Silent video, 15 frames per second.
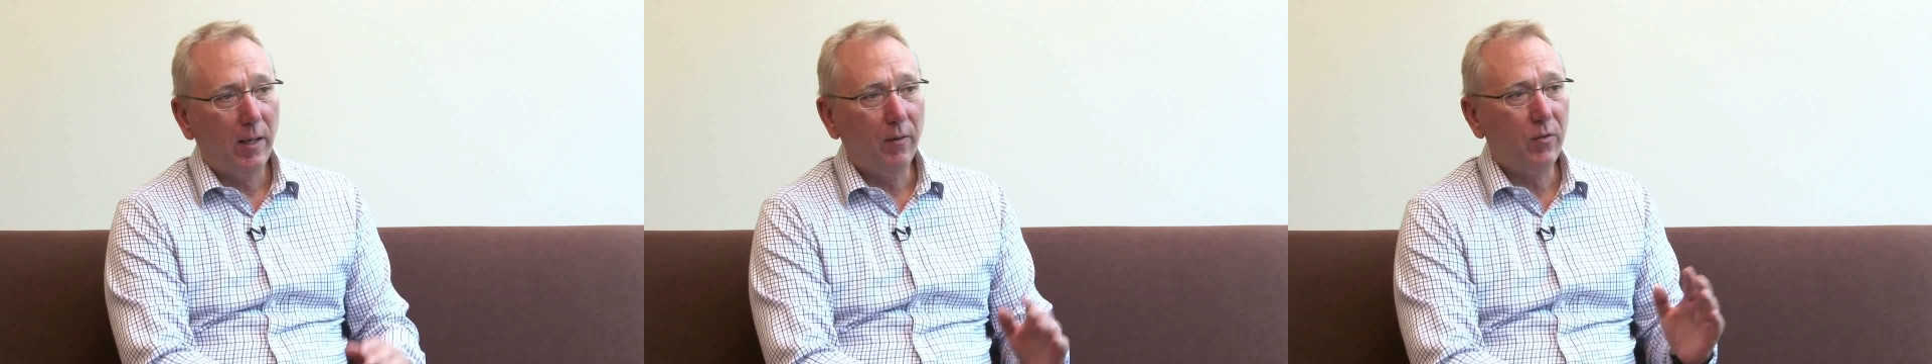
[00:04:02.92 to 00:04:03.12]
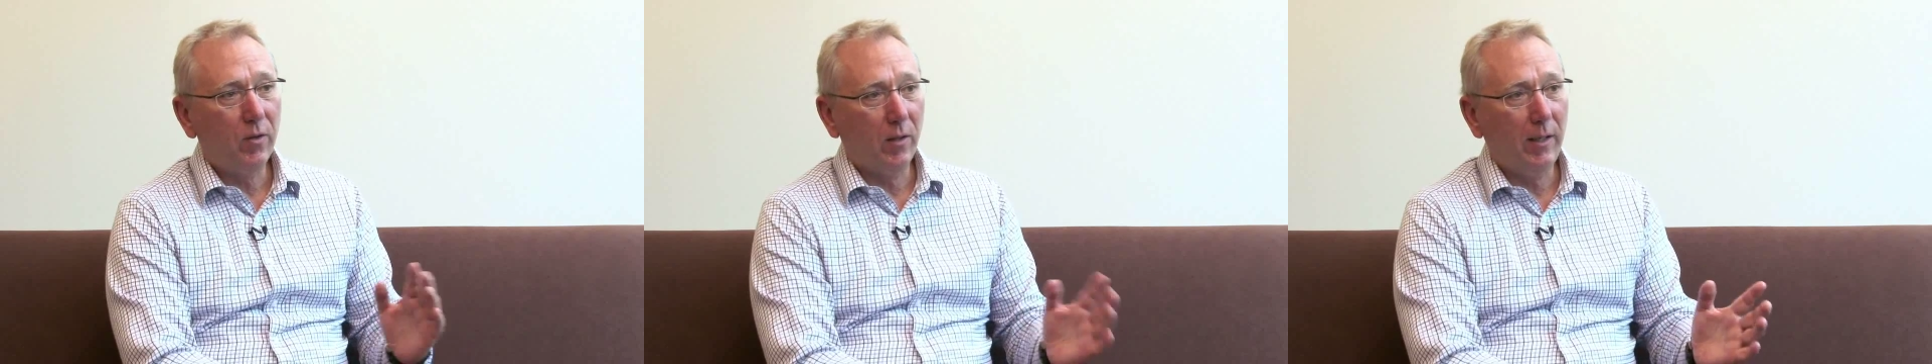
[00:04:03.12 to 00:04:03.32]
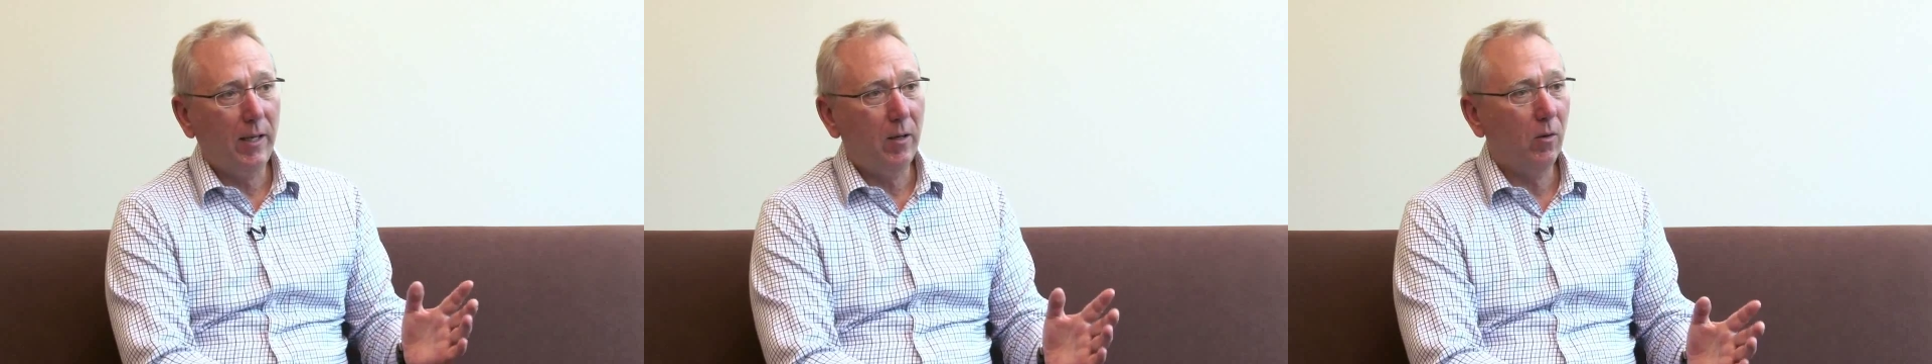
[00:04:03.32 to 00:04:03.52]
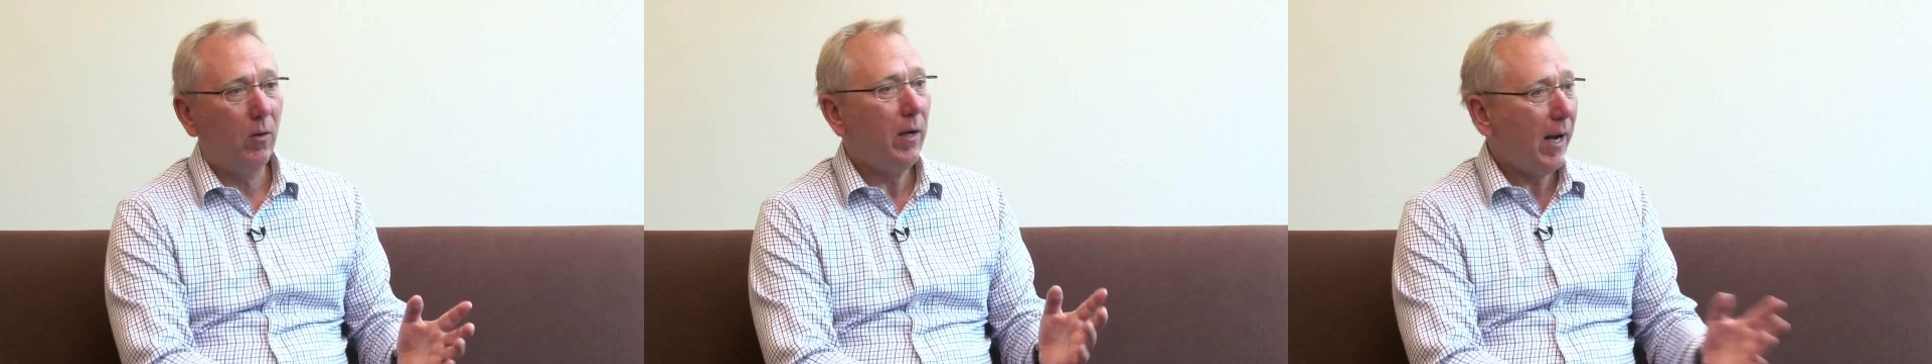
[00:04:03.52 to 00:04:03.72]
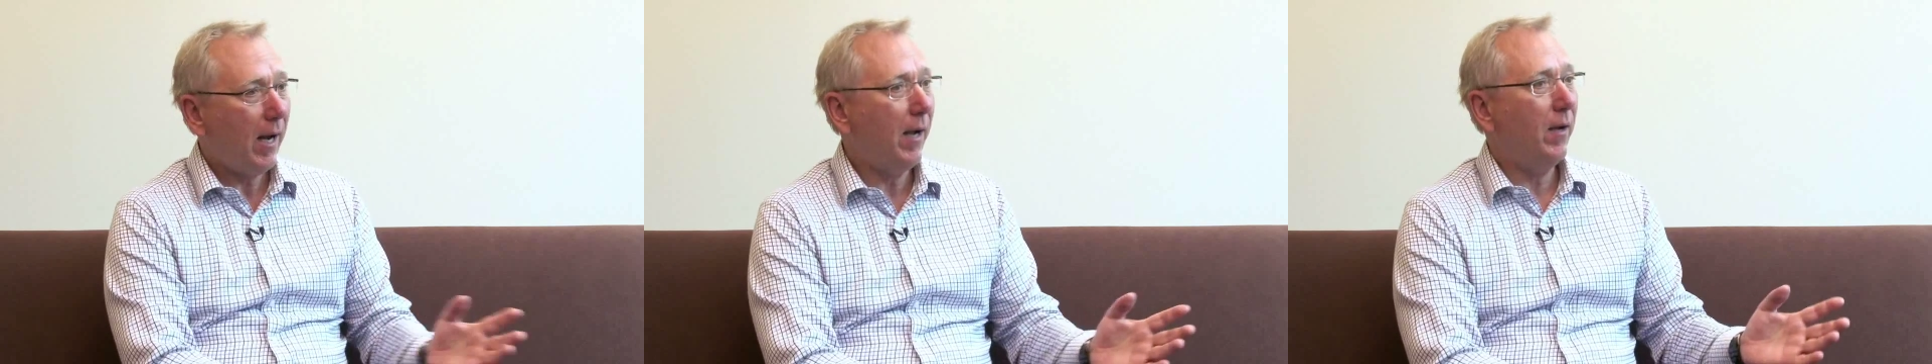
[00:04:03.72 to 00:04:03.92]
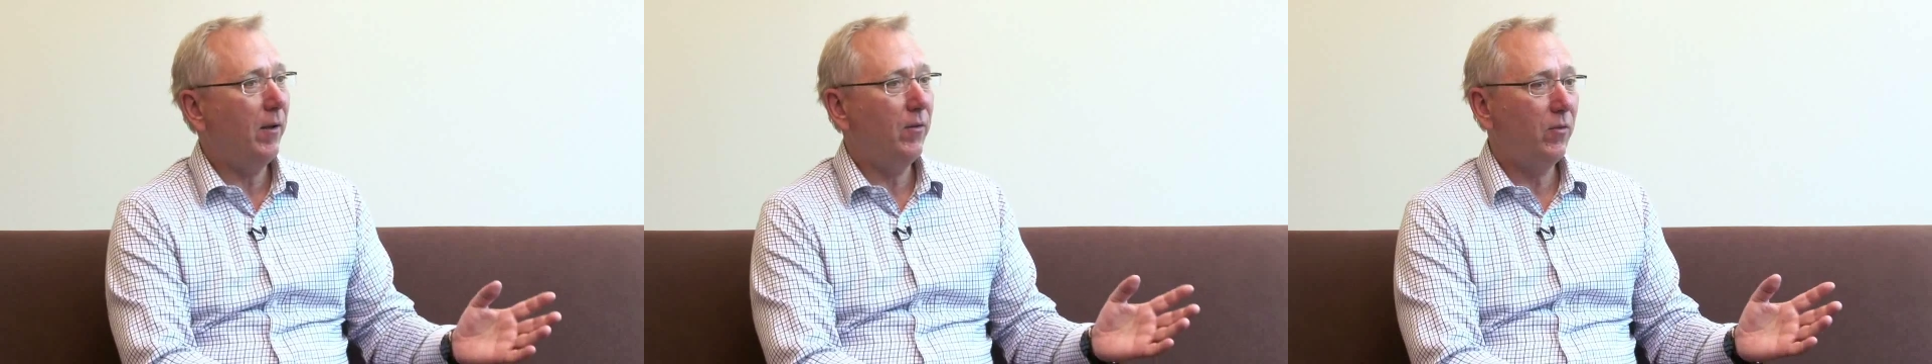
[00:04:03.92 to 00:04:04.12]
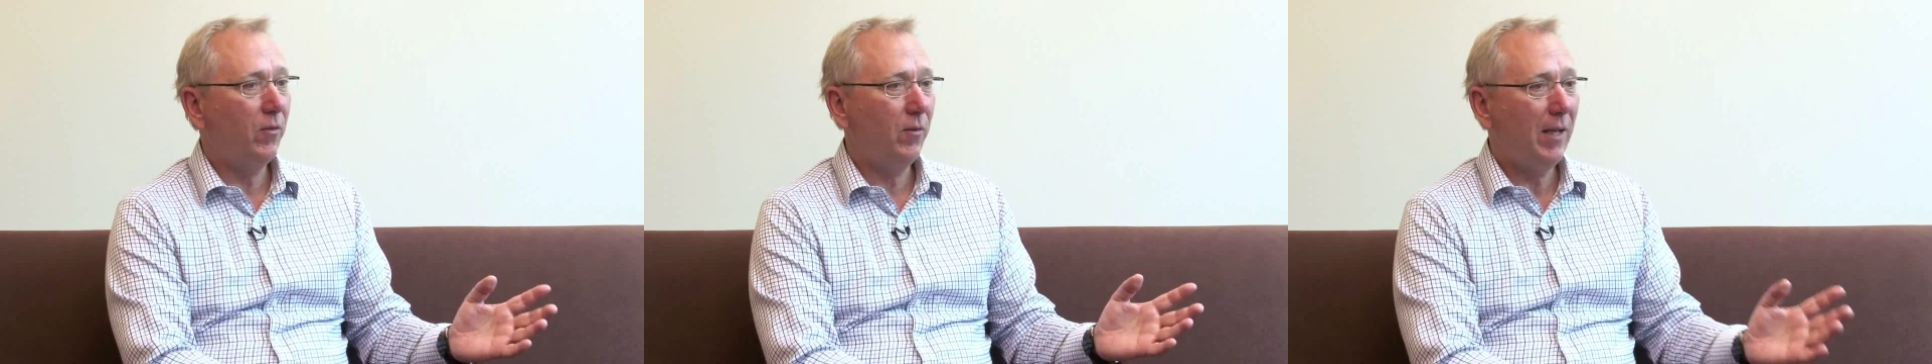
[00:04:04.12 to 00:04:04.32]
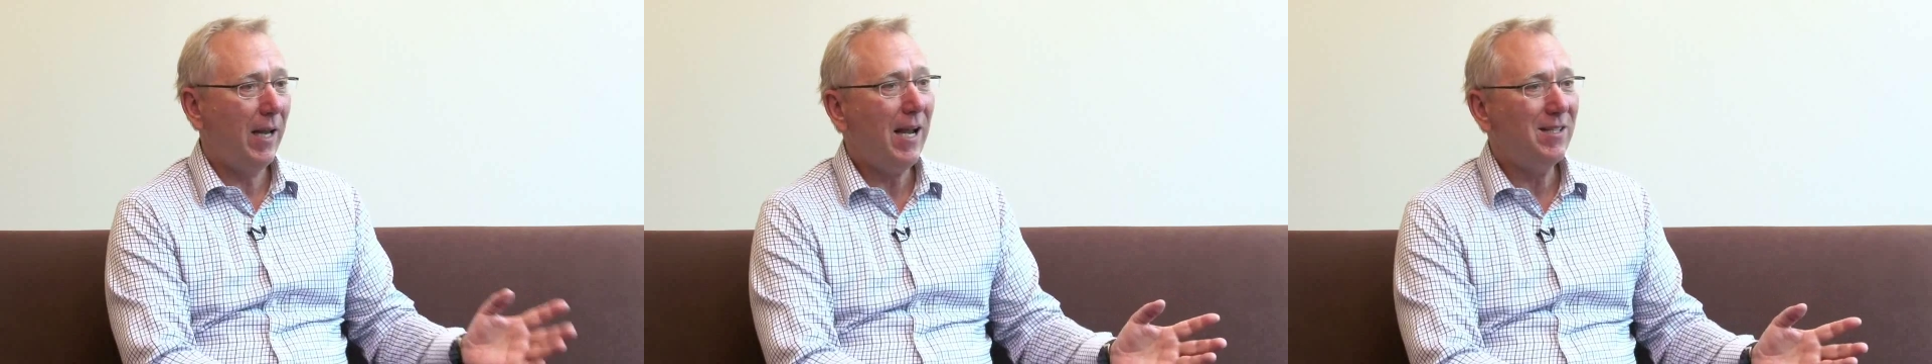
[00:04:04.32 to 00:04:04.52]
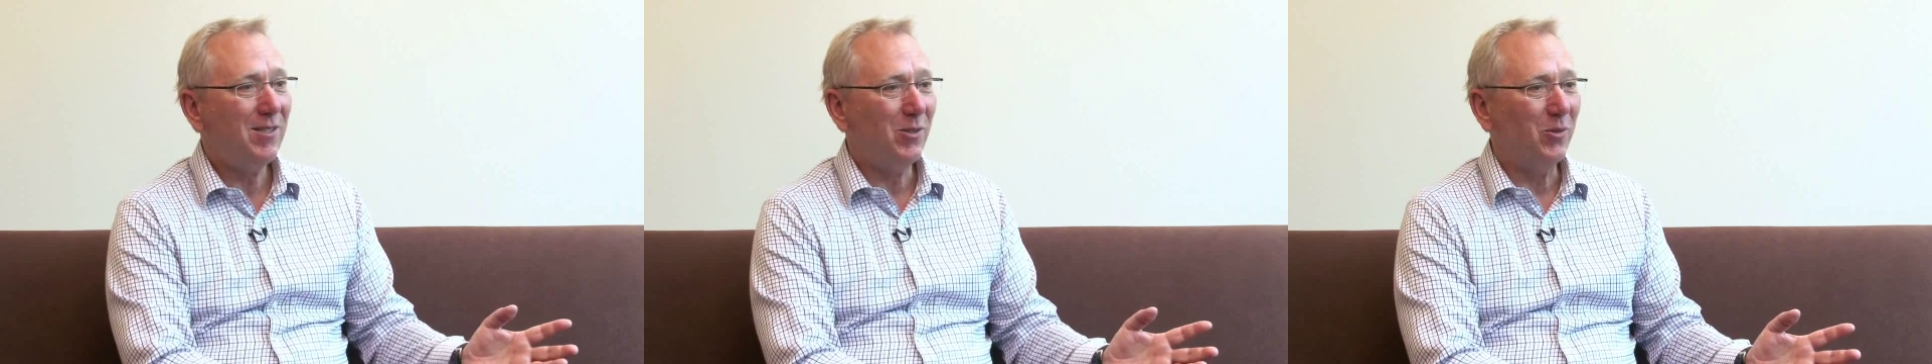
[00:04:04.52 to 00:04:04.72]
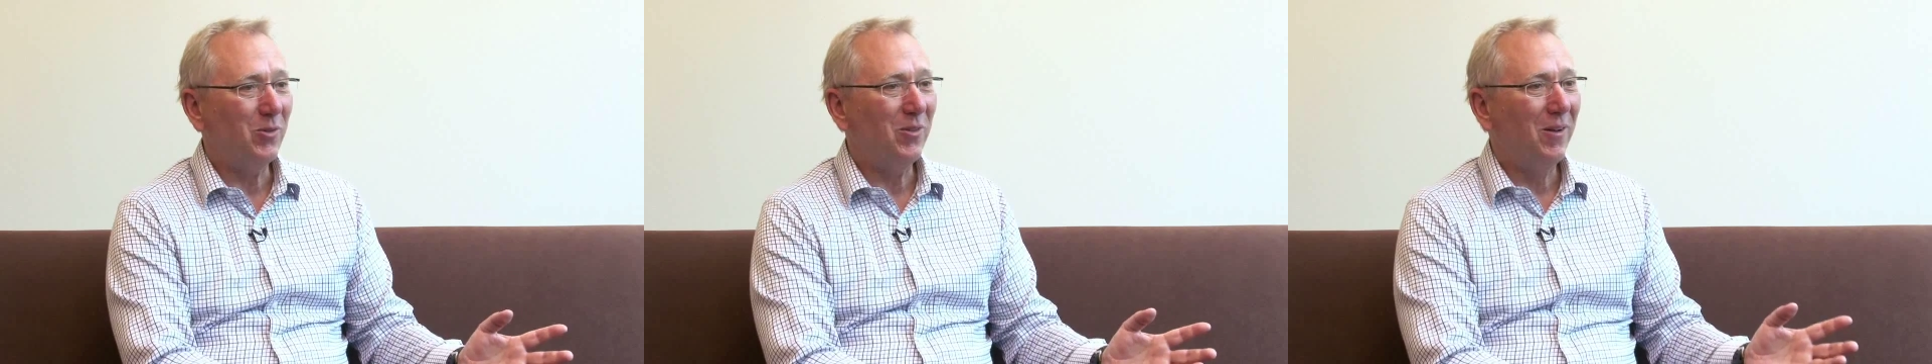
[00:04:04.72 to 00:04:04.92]
if the leader has the
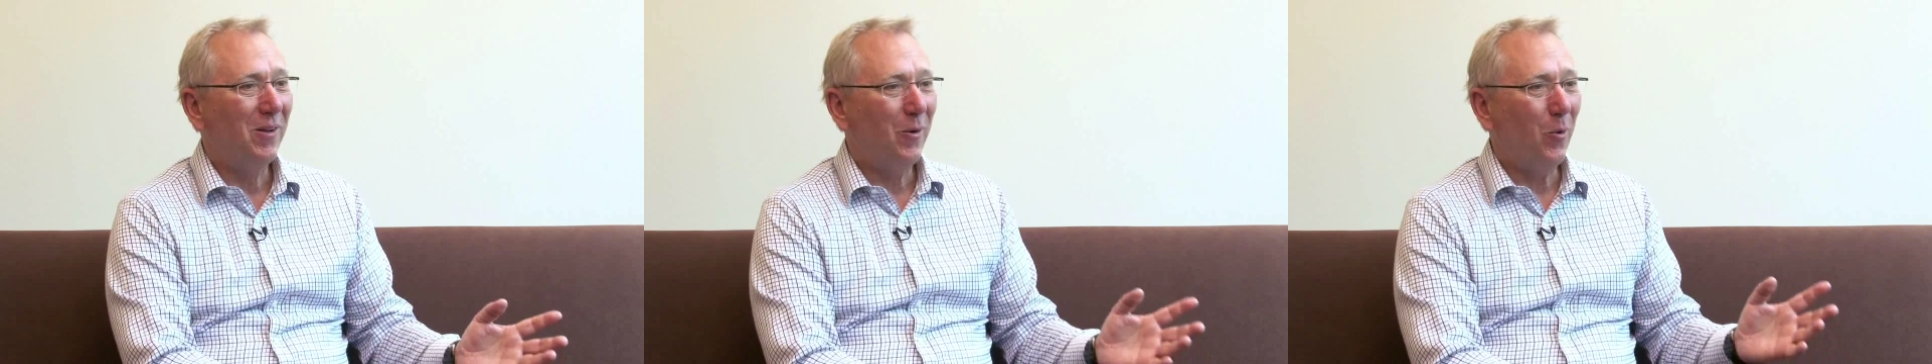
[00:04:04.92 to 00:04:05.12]
answers